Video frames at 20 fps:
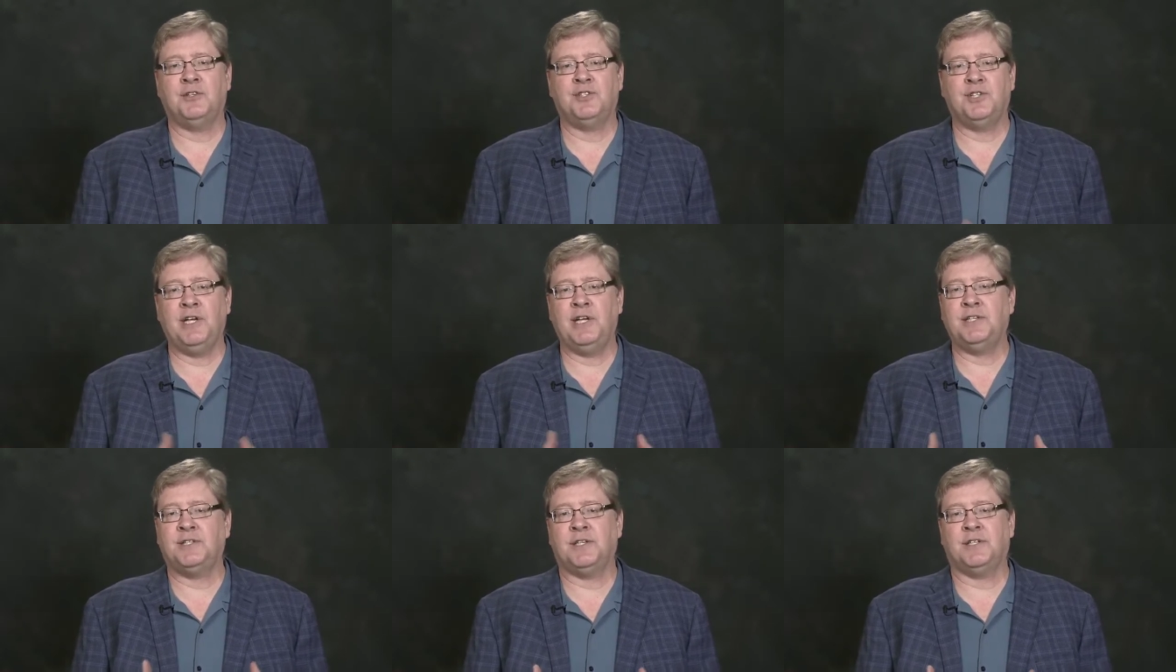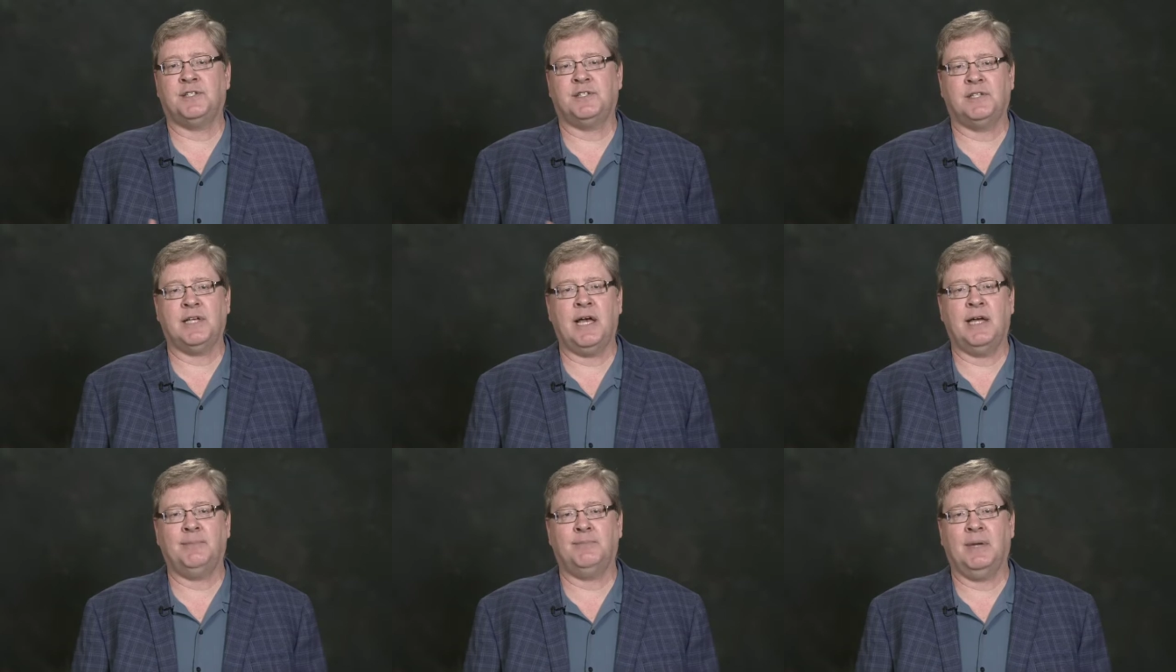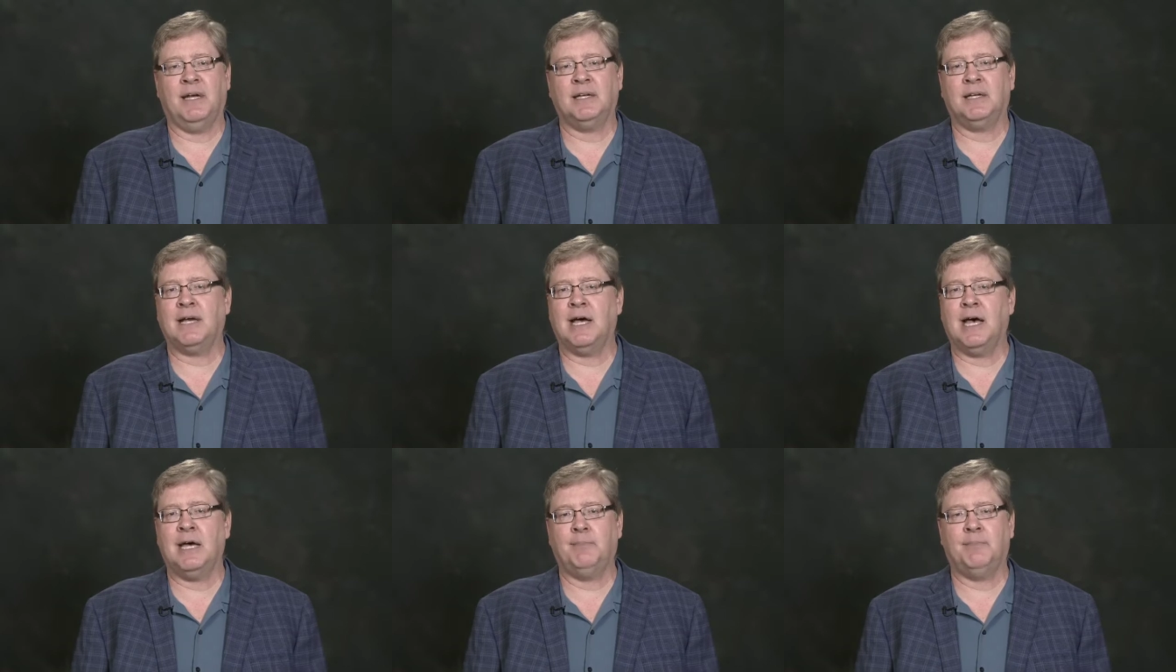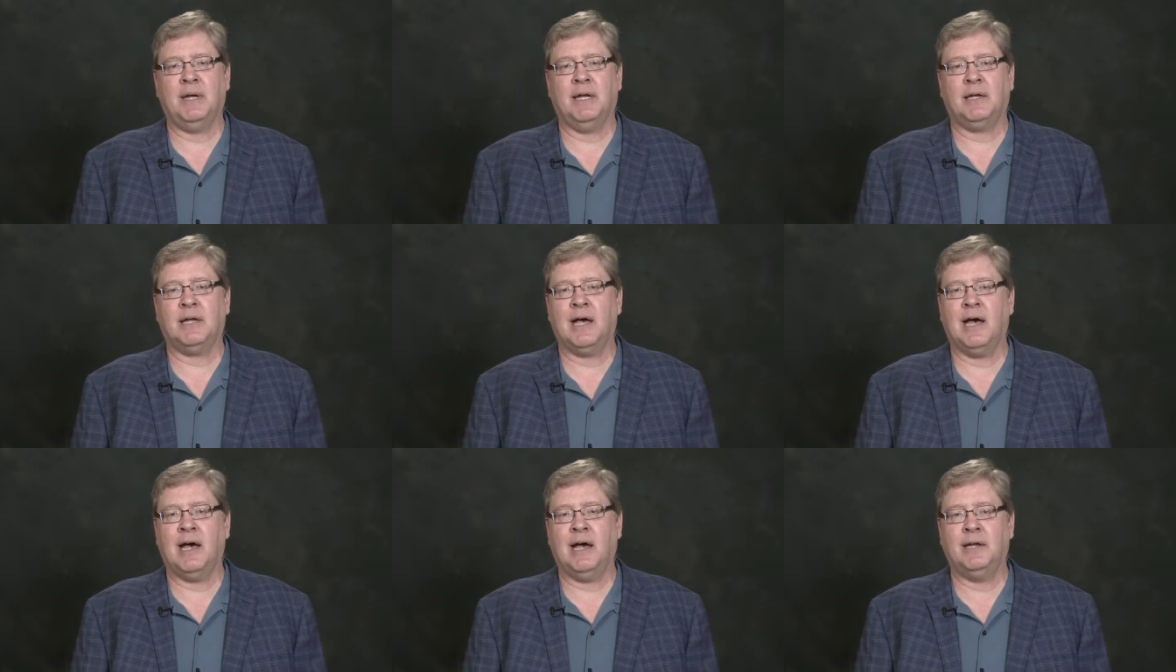Jesus said, My God, my
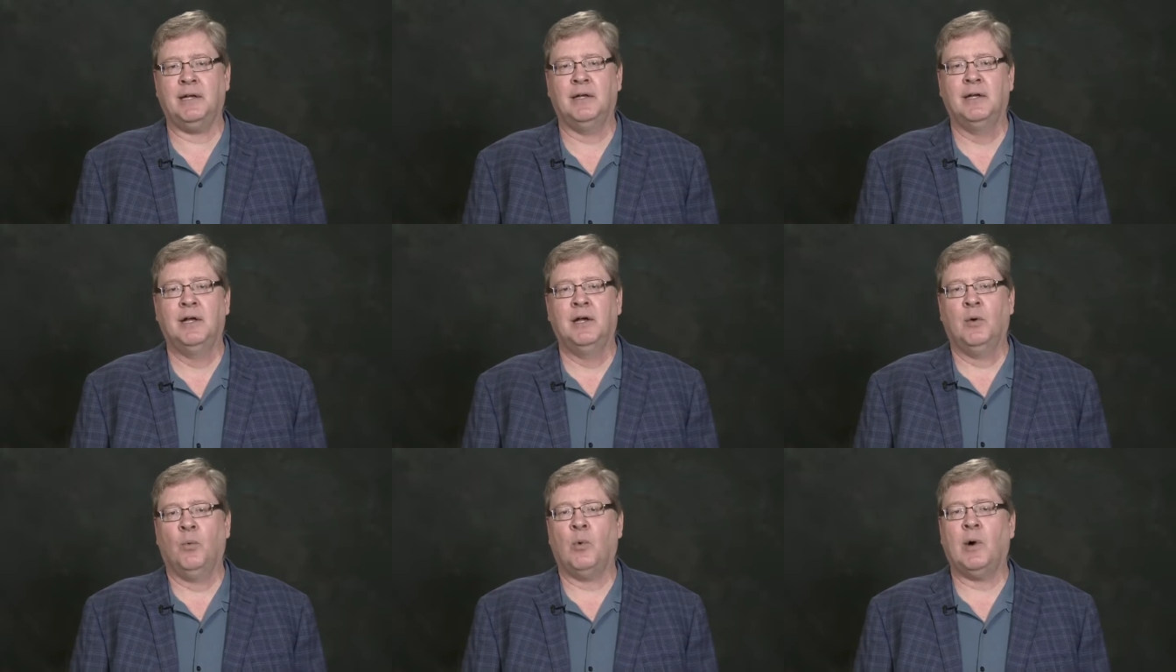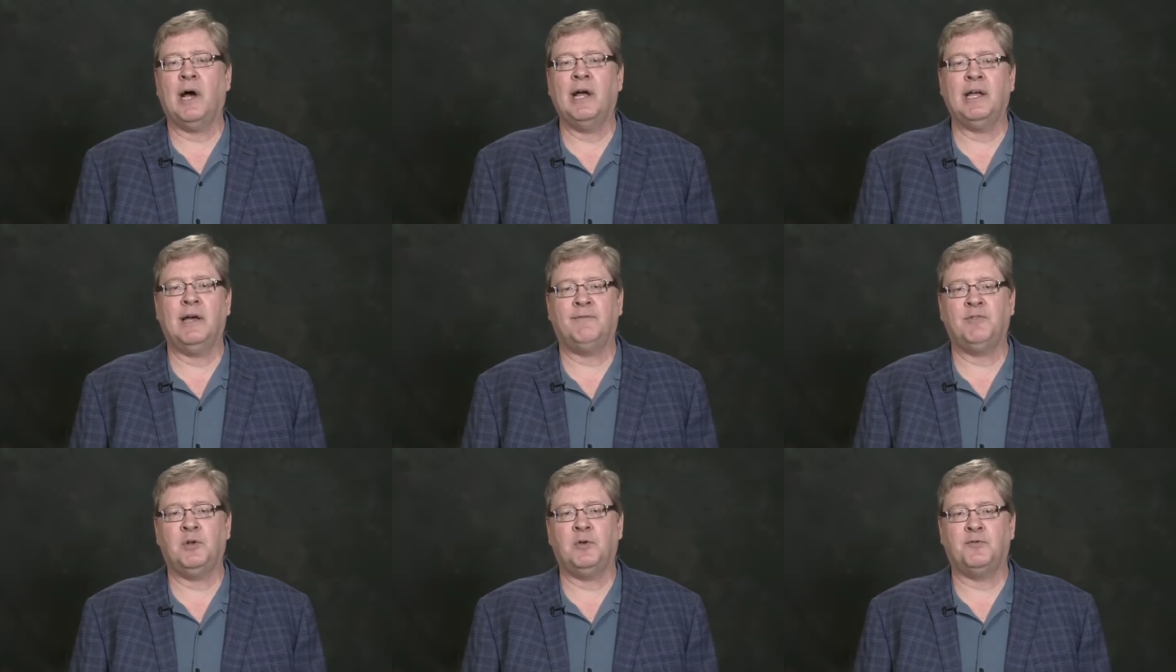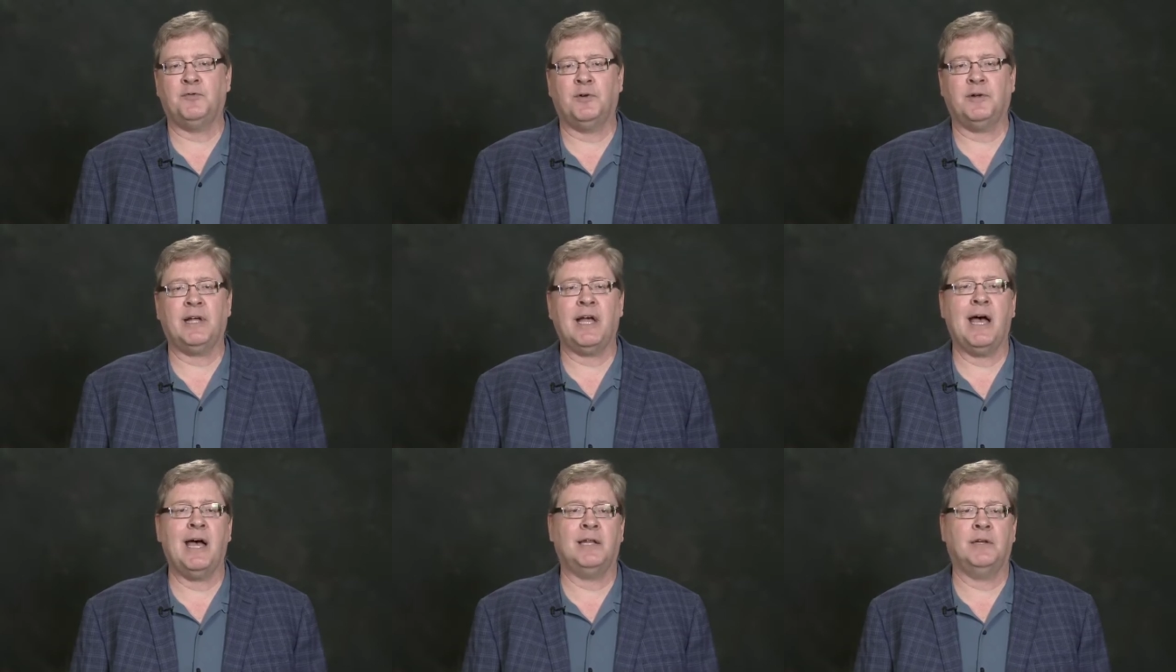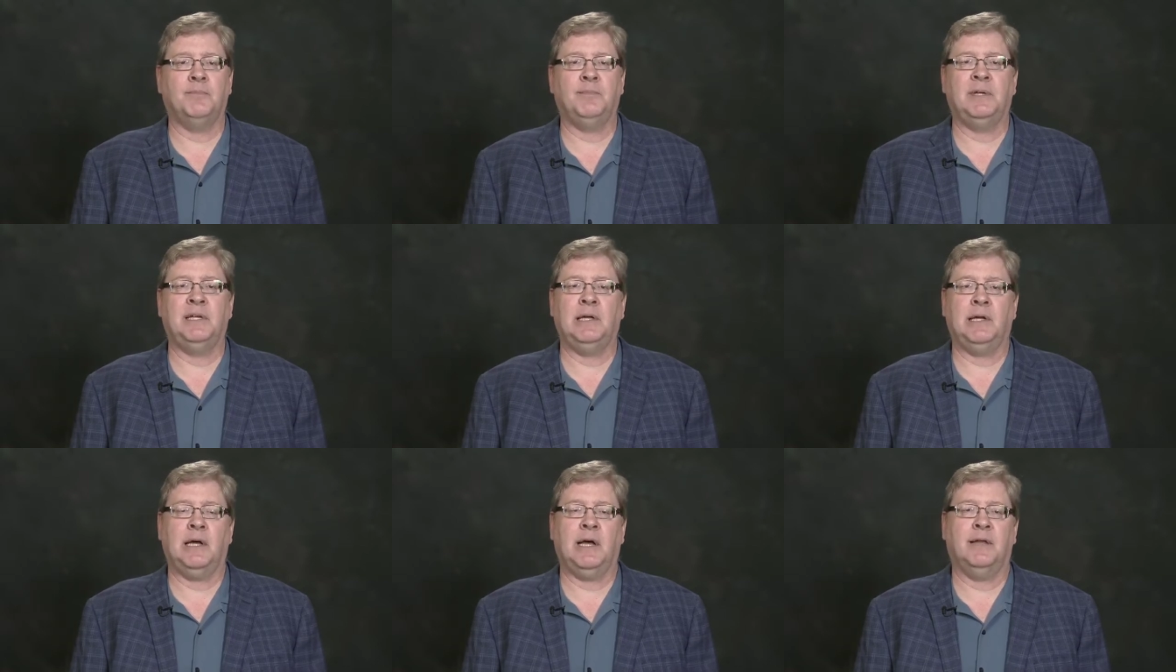God, why have you forgotten
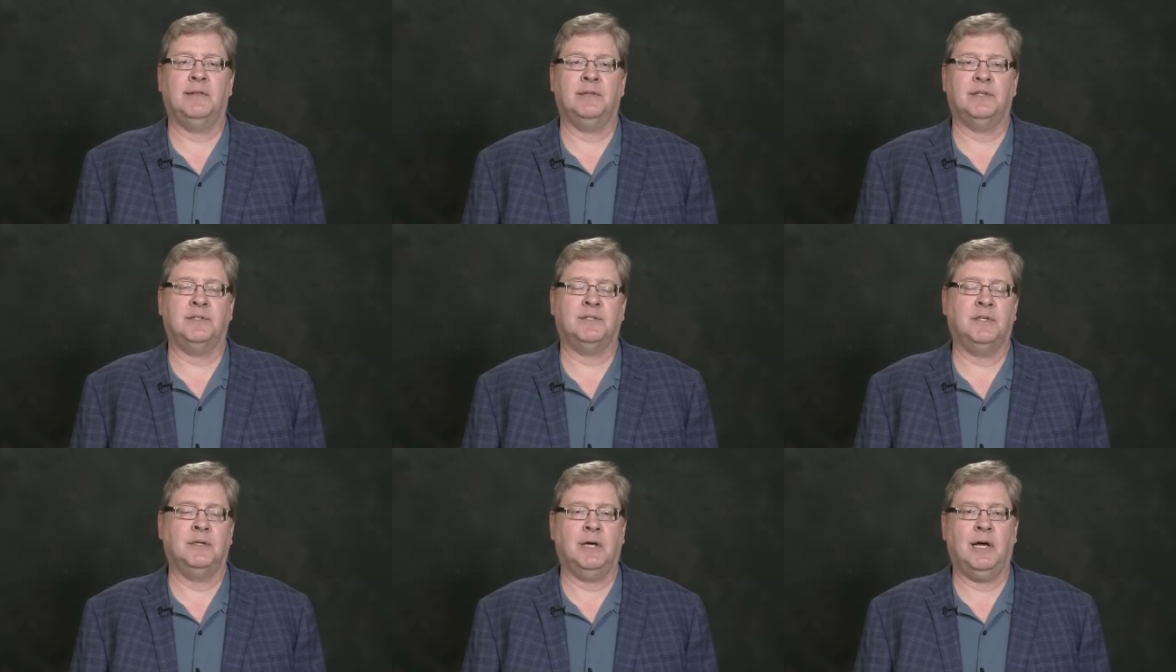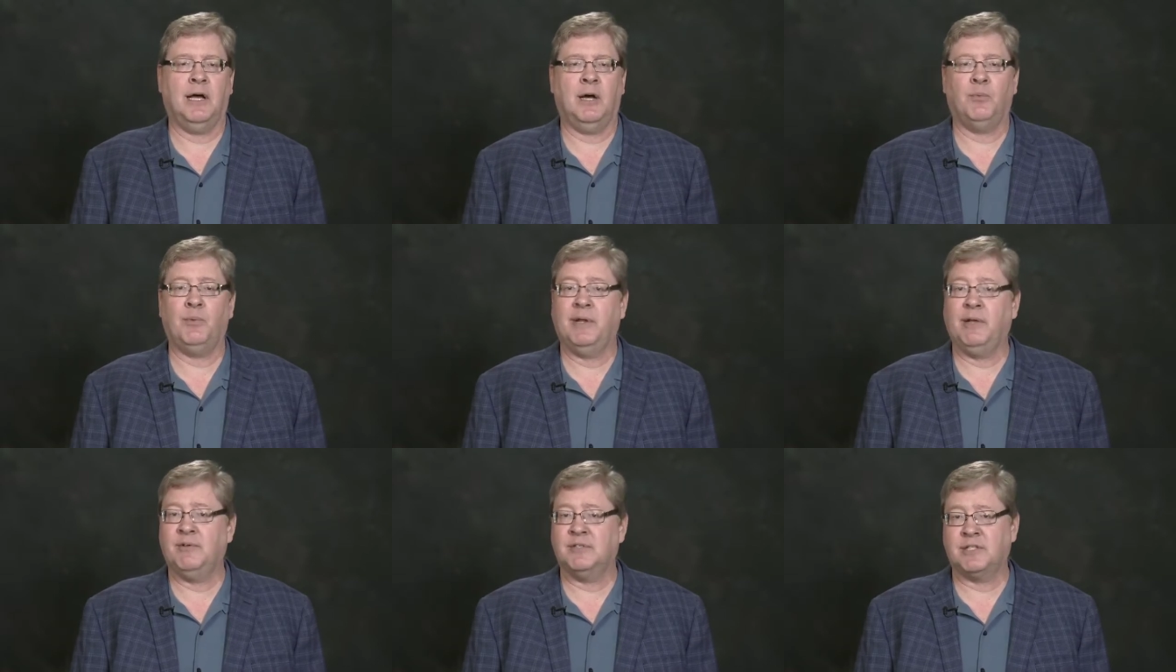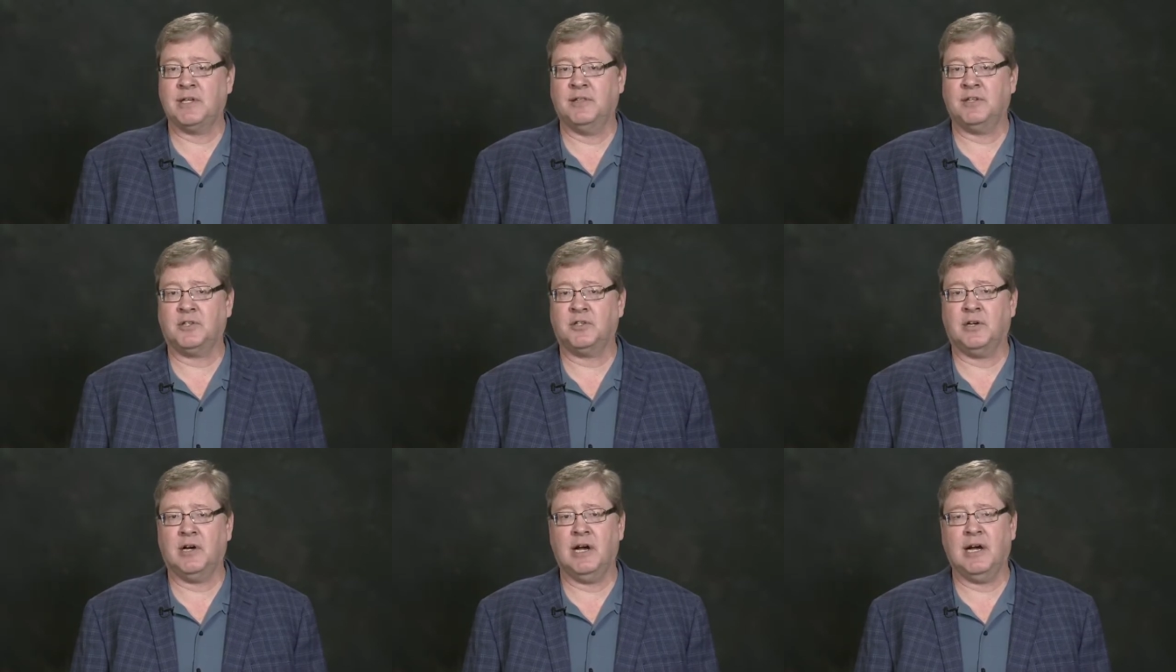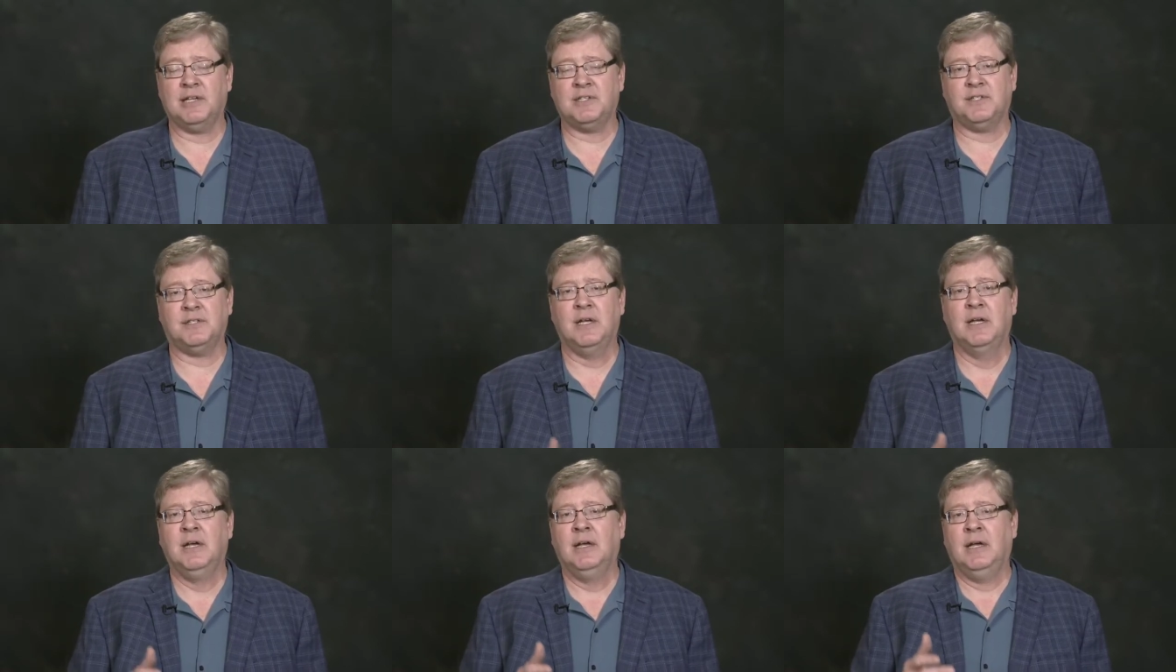me on this, uh, when he was on the
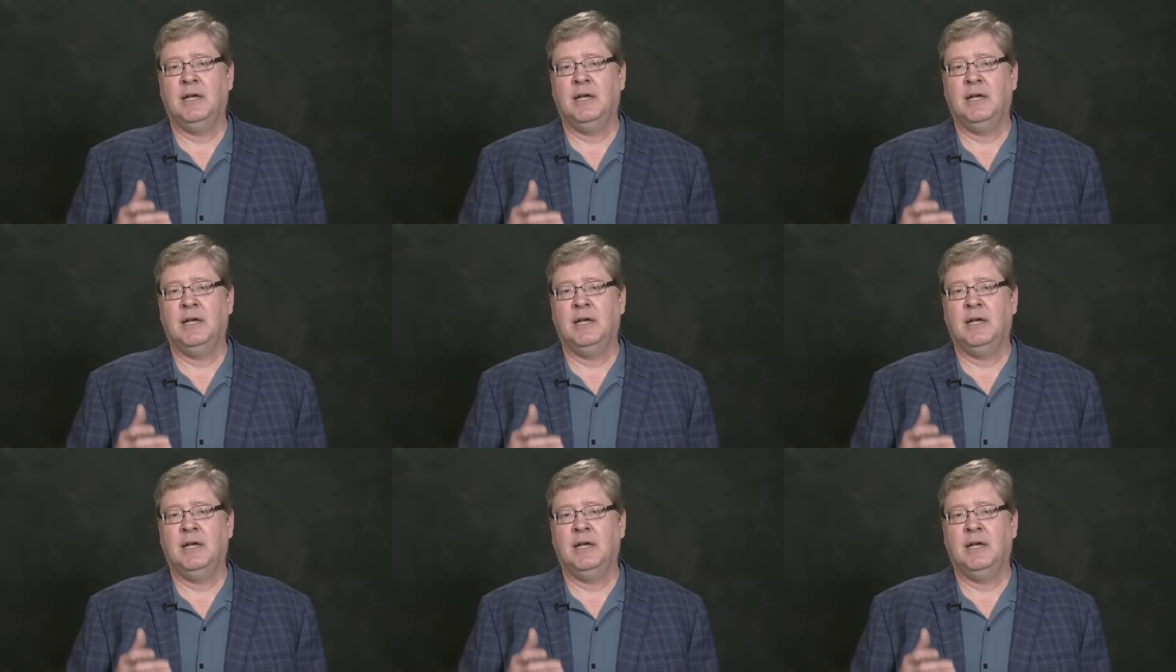cross?